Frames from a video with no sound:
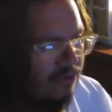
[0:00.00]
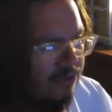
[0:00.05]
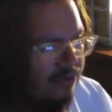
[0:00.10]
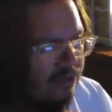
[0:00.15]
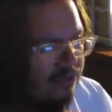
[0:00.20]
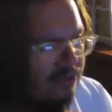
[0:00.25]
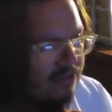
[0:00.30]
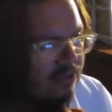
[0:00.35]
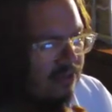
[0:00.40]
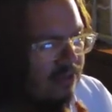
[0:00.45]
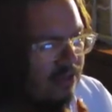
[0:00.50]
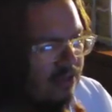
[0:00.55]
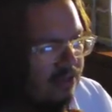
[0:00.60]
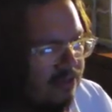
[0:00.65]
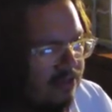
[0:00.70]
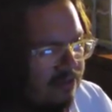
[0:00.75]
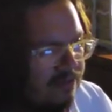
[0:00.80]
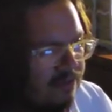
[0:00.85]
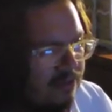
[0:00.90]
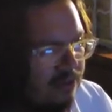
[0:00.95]
There's a lot
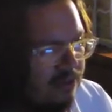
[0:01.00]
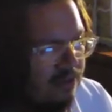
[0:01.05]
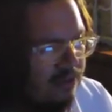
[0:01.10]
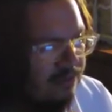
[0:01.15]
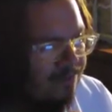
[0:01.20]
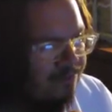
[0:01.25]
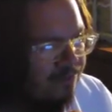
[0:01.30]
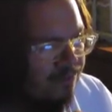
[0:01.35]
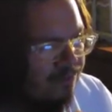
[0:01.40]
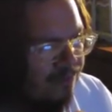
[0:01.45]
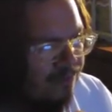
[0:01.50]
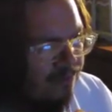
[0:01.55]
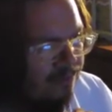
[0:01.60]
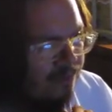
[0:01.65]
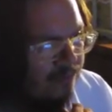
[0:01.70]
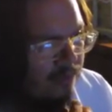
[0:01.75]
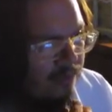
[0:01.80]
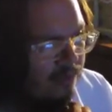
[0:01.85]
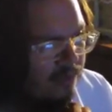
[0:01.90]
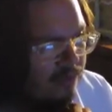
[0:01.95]
of
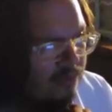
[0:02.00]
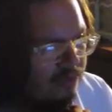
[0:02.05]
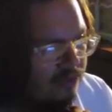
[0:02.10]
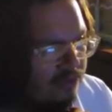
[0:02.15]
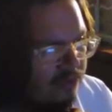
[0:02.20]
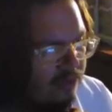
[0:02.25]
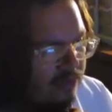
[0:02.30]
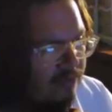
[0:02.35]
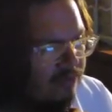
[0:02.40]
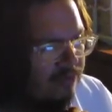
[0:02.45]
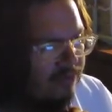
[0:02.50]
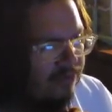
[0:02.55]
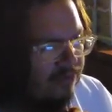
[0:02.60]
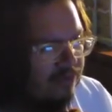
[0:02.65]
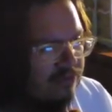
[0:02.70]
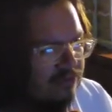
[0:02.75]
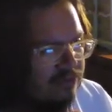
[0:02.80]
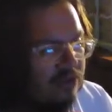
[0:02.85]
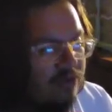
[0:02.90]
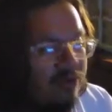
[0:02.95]
several
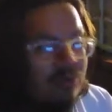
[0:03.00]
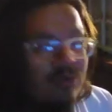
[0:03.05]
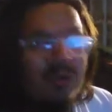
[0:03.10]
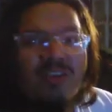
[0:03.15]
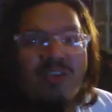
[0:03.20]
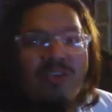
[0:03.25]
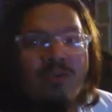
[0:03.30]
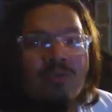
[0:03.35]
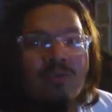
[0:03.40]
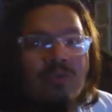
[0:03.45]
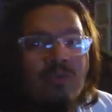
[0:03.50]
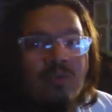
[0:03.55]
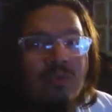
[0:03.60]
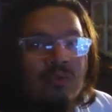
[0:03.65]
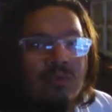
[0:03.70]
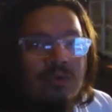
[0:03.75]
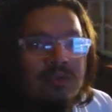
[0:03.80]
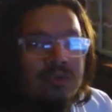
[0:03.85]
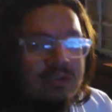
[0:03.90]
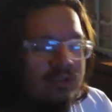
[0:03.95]
things that run through the
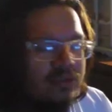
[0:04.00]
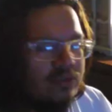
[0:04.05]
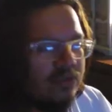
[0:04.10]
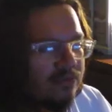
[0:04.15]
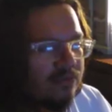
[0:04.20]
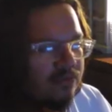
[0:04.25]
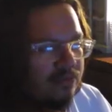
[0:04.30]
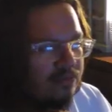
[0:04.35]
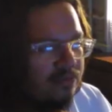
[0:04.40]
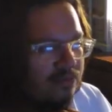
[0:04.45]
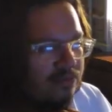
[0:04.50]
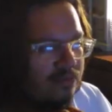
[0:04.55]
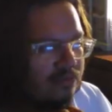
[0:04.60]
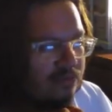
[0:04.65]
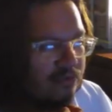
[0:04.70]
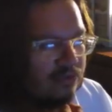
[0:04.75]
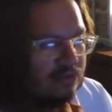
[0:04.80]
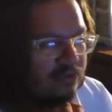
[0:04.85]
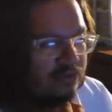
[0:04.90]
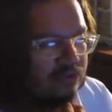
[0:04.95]
woods.
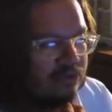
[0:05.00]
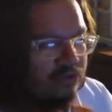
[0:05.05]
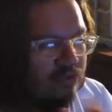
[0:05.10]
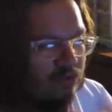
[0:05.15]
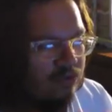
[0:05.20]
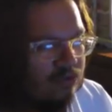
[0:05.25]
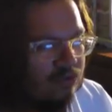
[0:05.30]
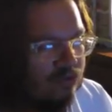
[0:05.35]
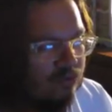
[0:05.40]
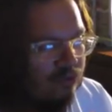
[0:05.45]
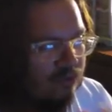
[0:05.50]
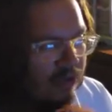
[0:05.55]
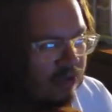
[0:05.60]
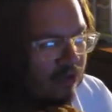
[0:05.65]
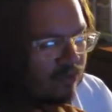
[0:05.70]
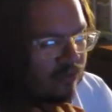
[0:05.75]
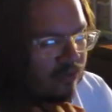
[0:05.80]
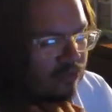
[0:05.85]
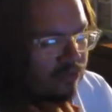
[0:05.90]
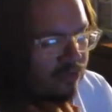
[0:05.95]
An old
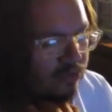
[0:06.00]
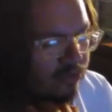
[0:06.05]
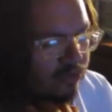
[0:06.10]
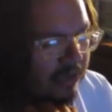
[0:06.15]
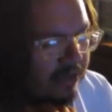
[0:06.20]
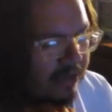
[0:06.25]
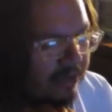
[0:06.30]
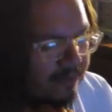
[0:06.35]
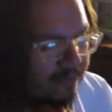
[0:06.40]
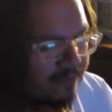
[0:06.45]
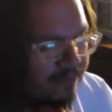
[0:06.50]
railroad track.